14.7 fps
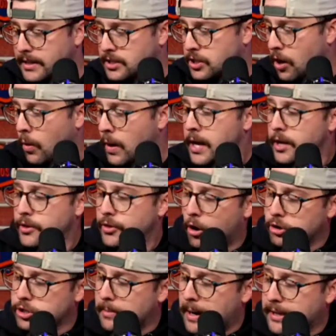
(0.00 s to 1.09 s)
So
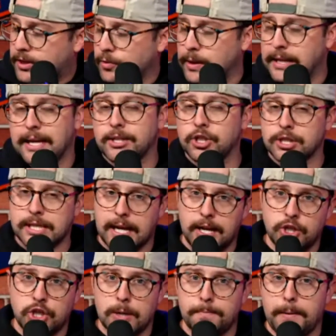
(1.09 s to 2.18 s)
those are my three that just kind of
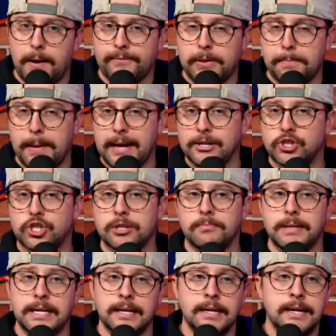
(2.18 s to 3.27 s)
jump off the page to
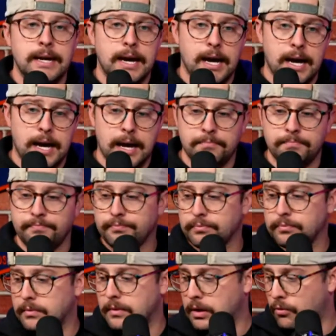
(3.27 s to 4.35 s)
me
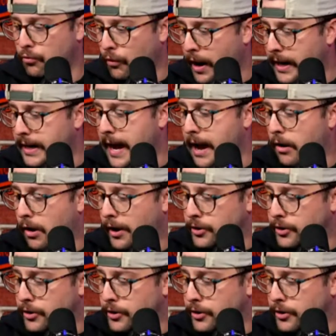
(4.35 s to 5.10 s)
right now